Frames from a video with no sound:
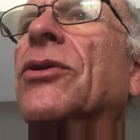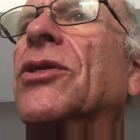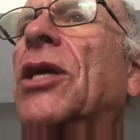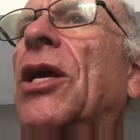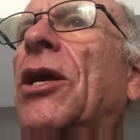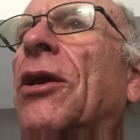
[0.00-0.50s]

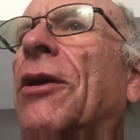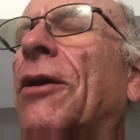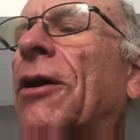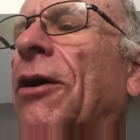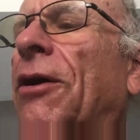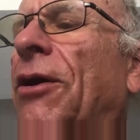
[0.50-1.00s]
saying
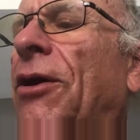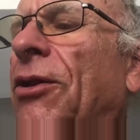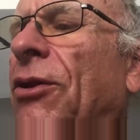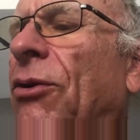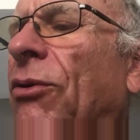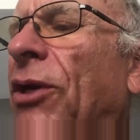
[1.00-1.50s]
in
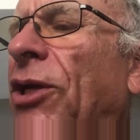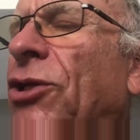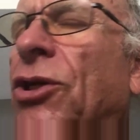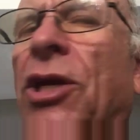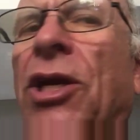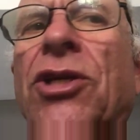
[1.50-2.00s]
their own
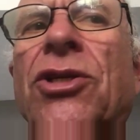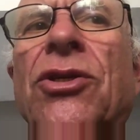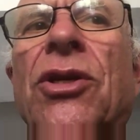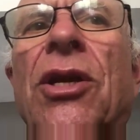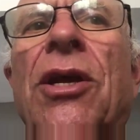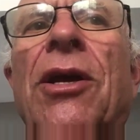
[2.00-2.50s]

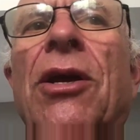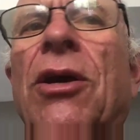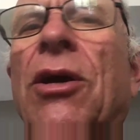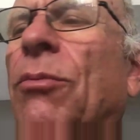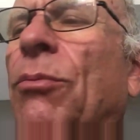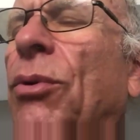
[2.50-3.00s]
education
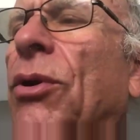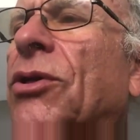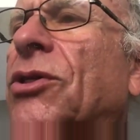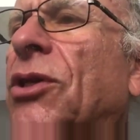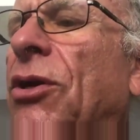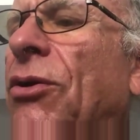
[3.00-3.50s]

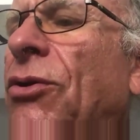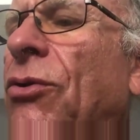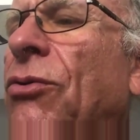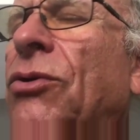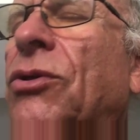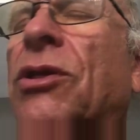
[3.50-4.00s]
books that are
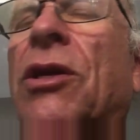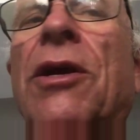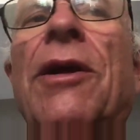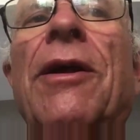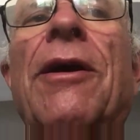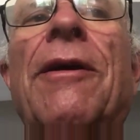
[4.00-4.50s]
used,
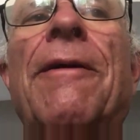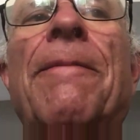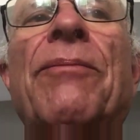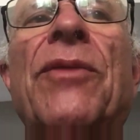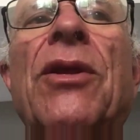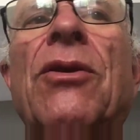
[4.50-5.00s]

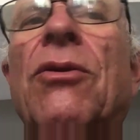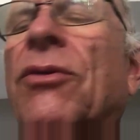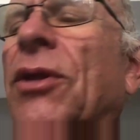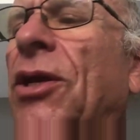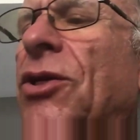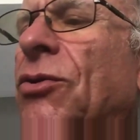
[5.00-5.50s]
you know,
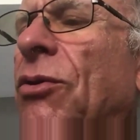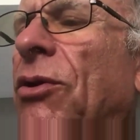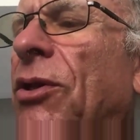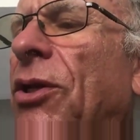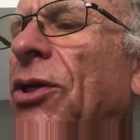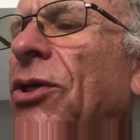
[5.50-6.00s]
that
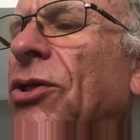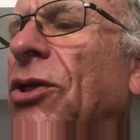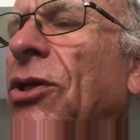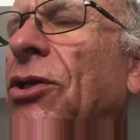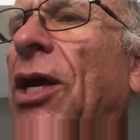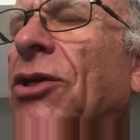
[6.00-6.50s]
Israel
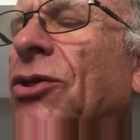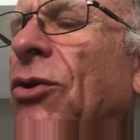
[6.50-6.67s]
has